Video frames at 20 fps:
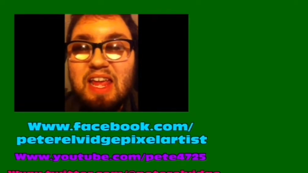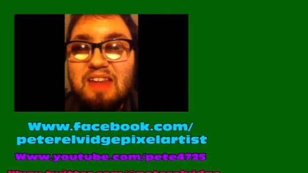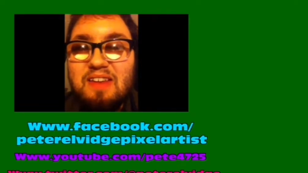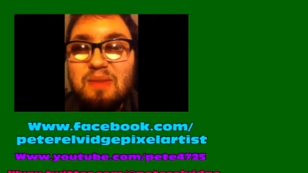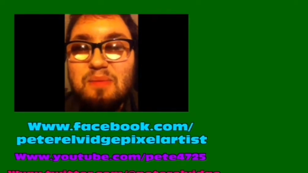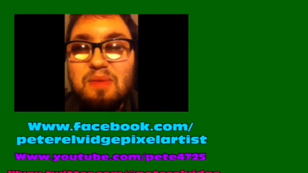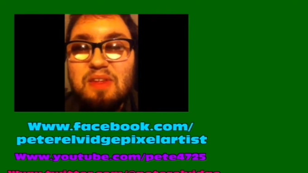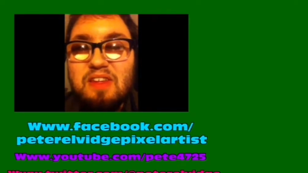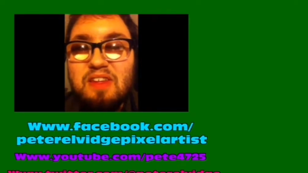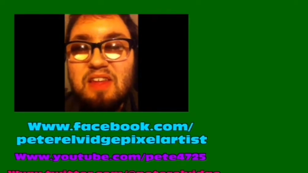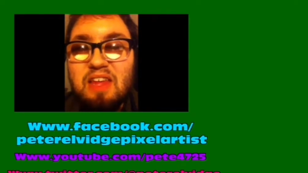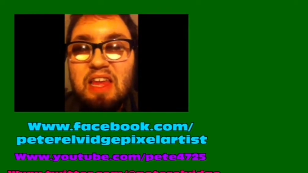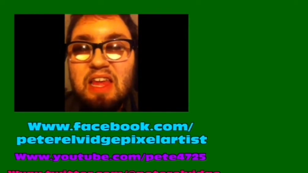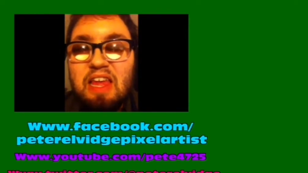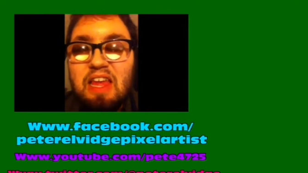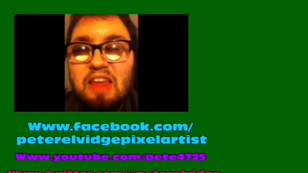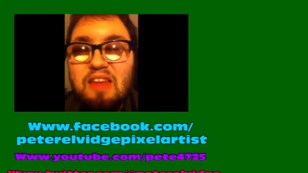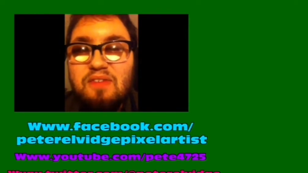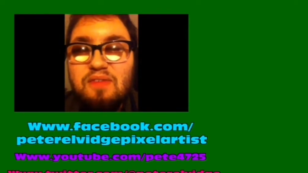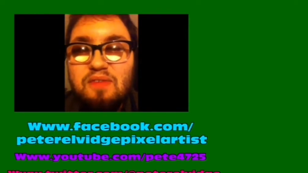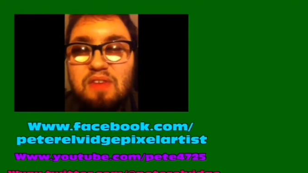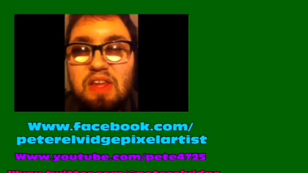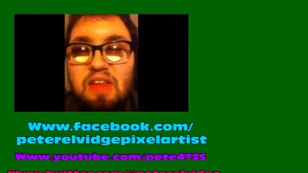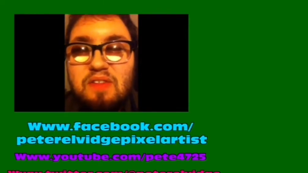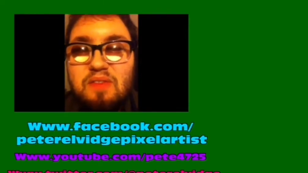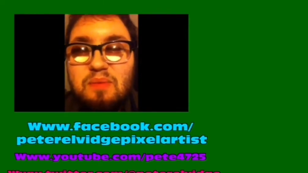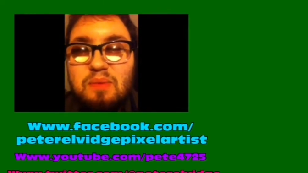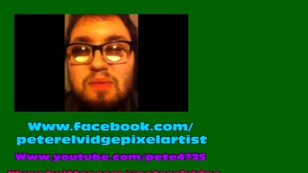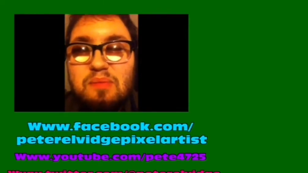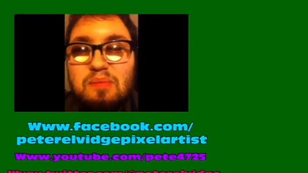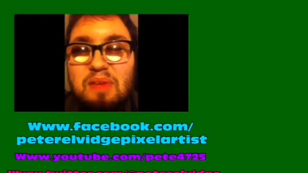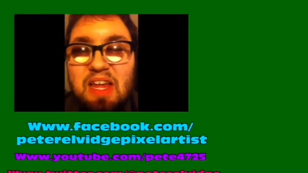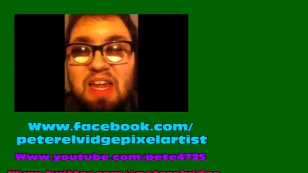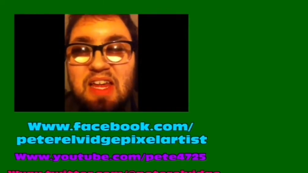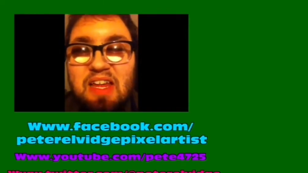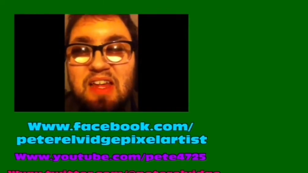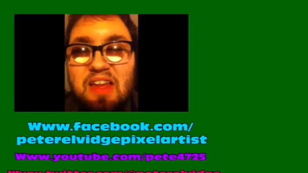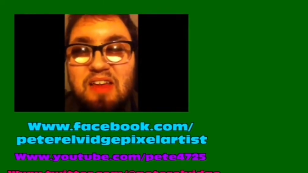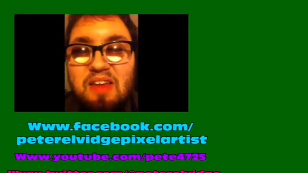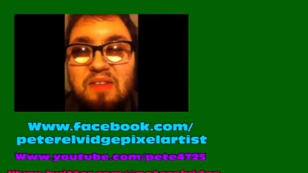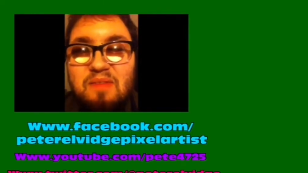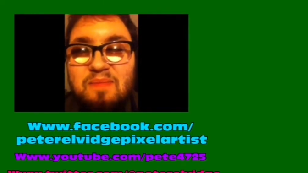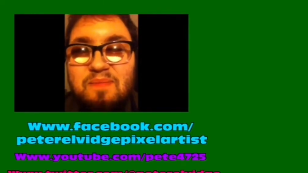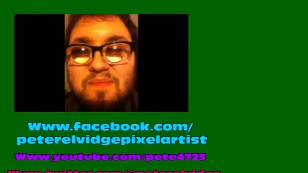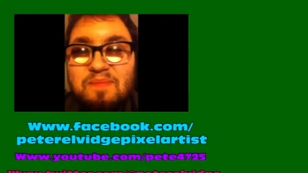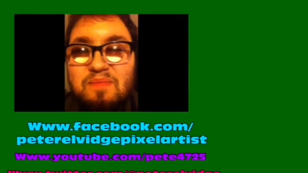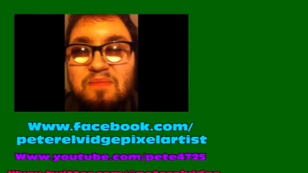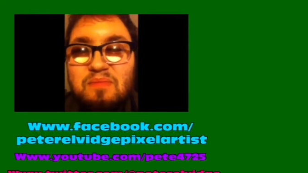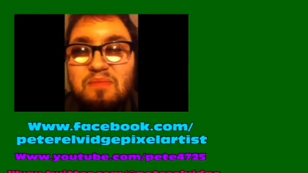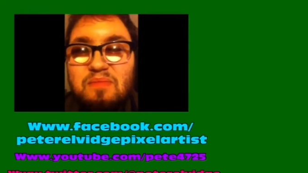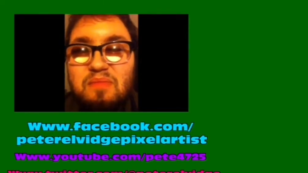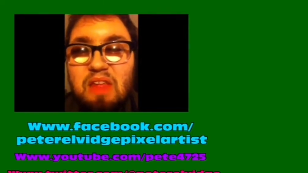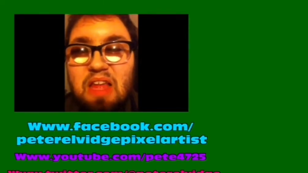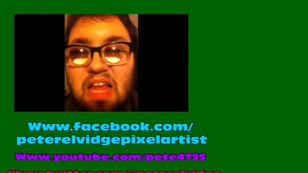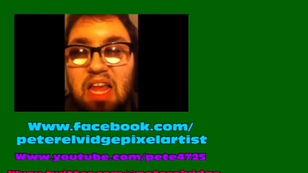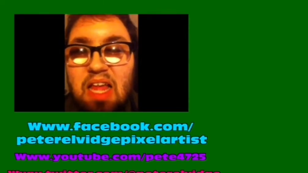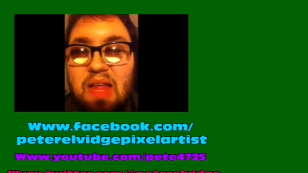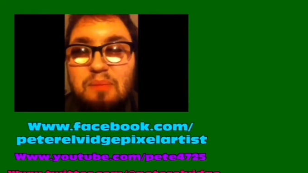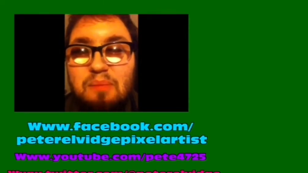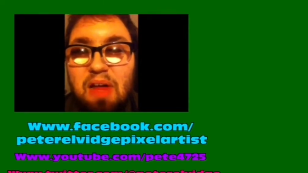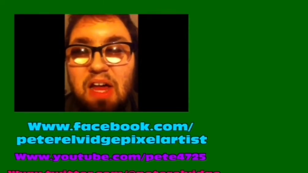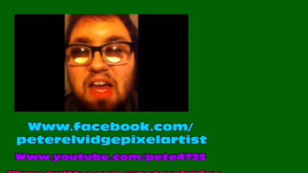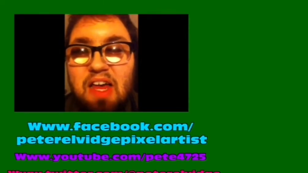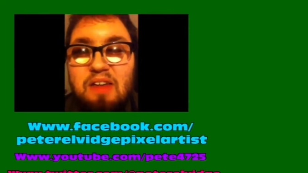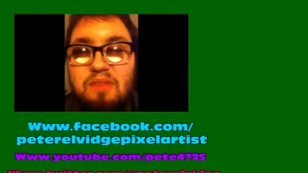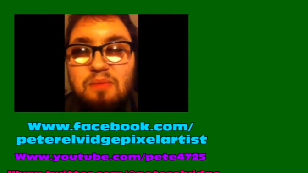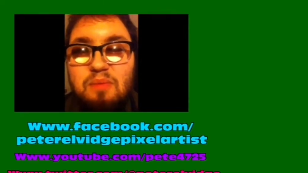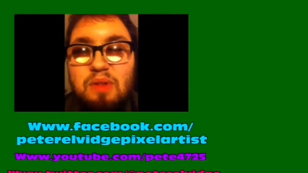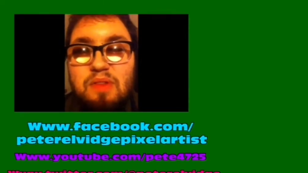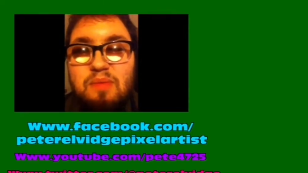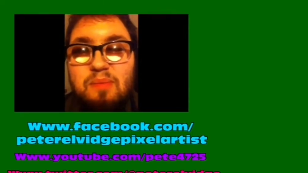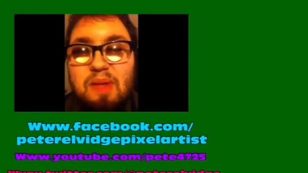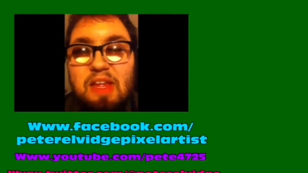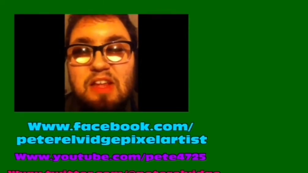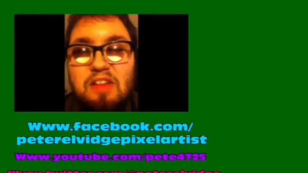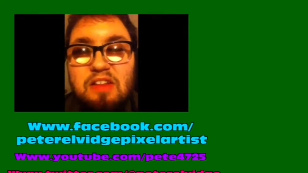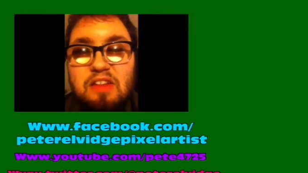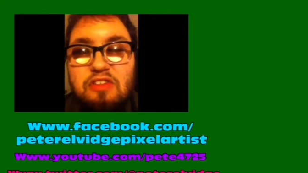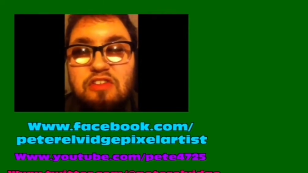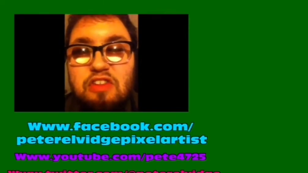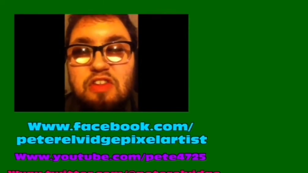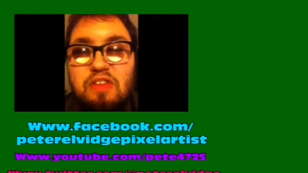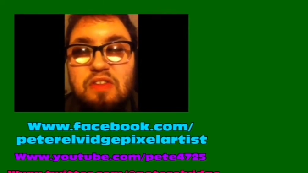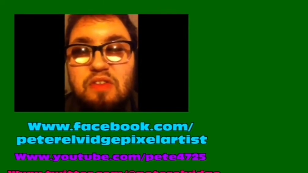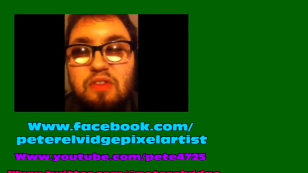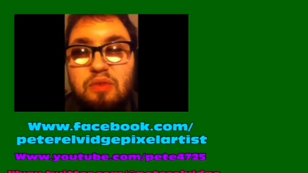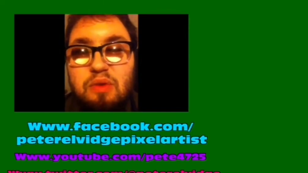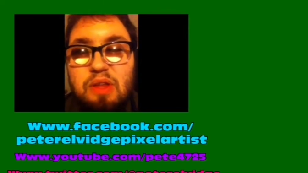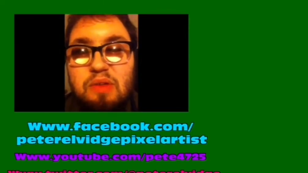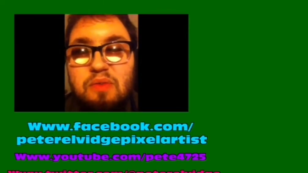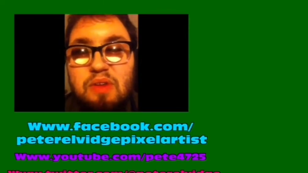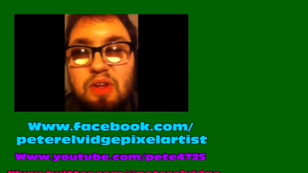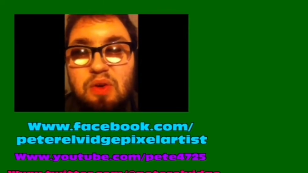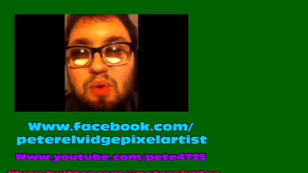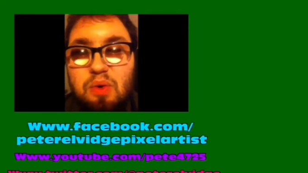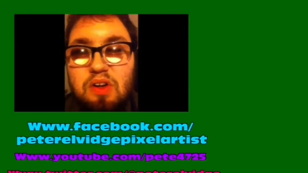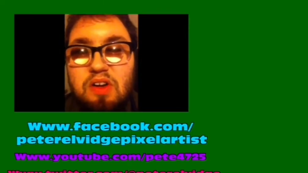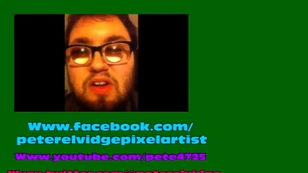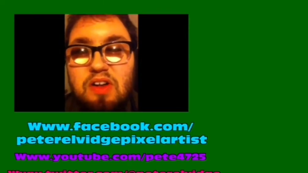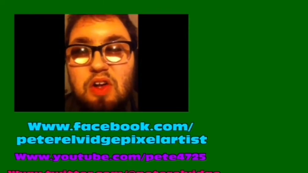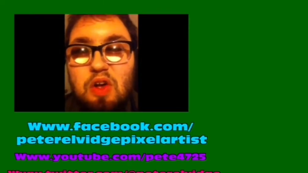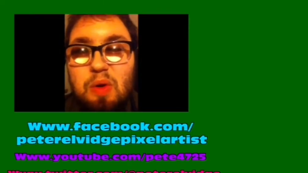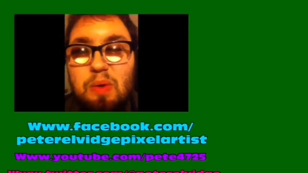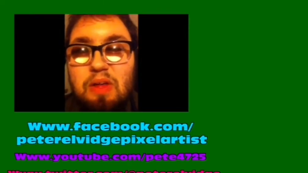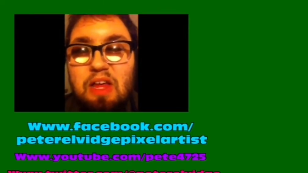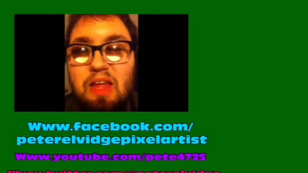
had to be fixed with my uh, iPod with my glitchy screen recorder.